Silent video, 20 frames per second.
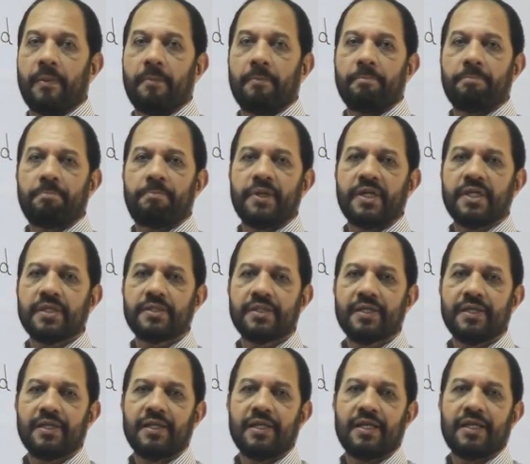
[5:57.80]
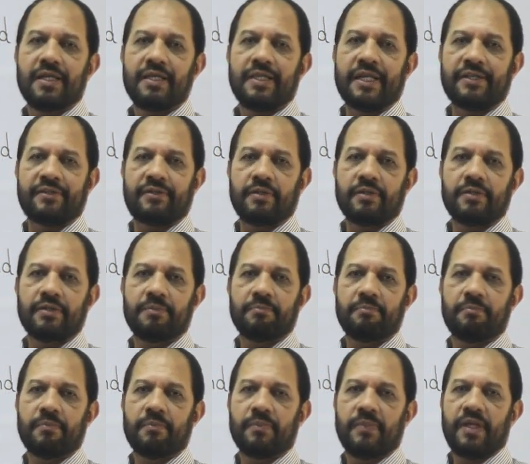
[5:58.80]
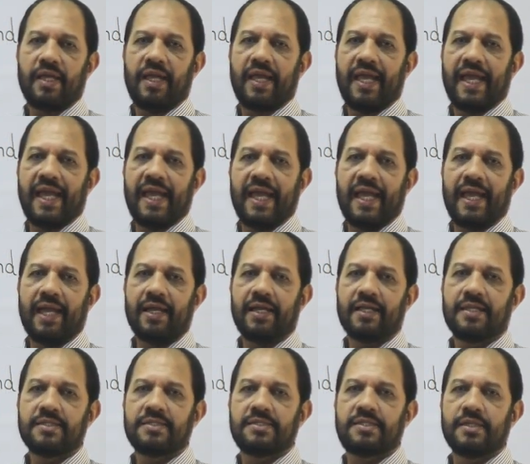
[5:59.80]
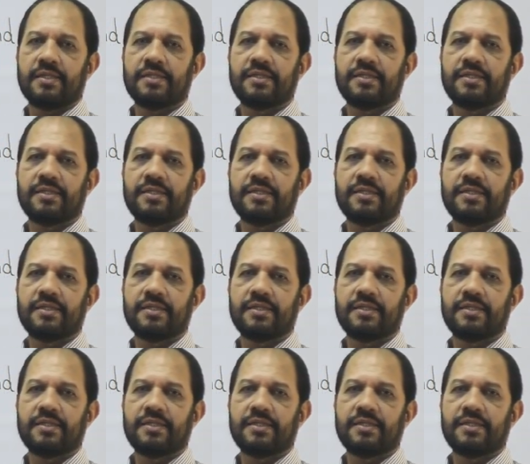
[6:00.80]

B, like A, D,